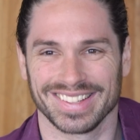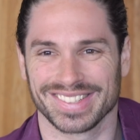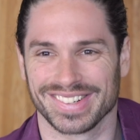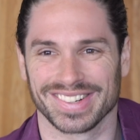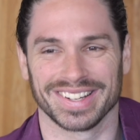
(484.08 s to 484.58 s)
That
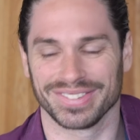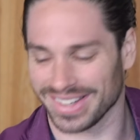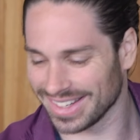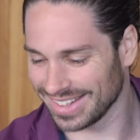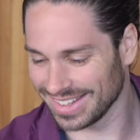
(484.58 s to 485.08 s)
was great
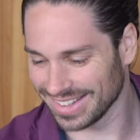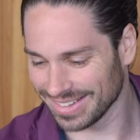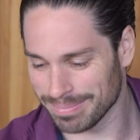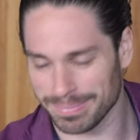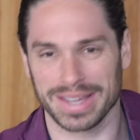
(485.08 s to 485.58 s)
fun.
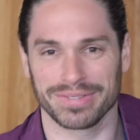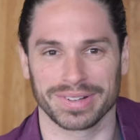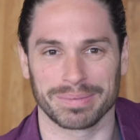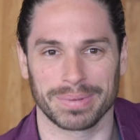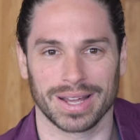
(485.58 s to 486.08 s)

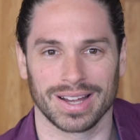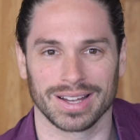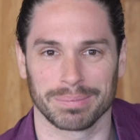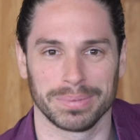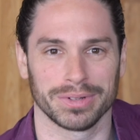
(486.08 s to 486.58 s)
Bayfront
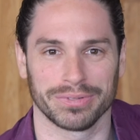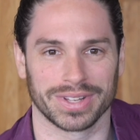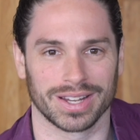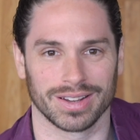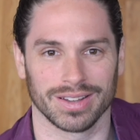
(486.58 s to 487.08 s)
Park, beautiful
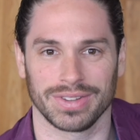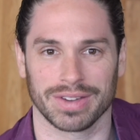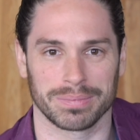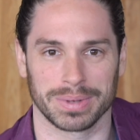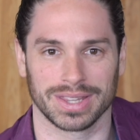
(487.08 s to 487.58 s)
area. If you
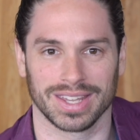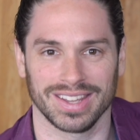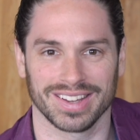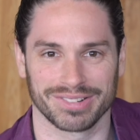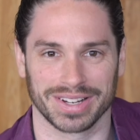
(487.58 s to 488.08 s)
haven't been
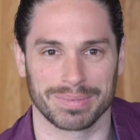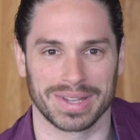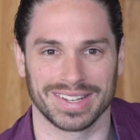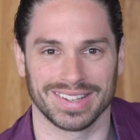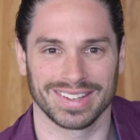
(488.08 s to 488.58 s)
there,
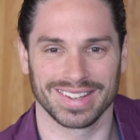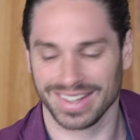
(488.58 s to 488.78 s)
recommend it.